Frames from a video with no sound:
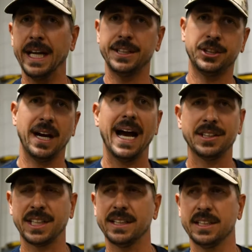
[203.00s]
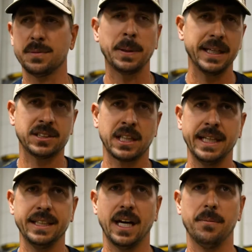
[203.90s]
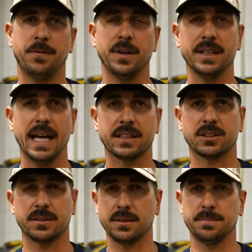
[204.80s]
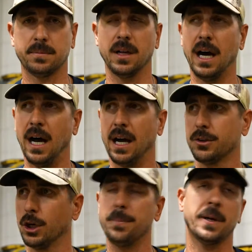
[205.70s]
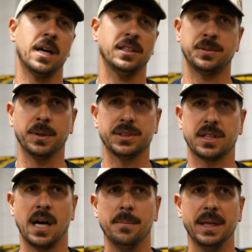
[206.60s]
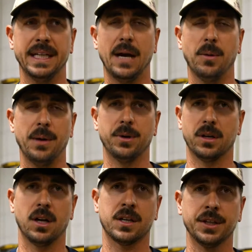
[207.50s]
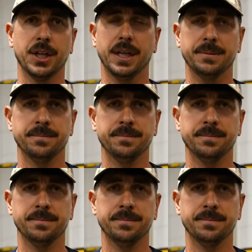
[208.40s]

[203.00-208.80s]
hit trash, get this place cleaned up for the next group of customers to come in. That way we're looking good.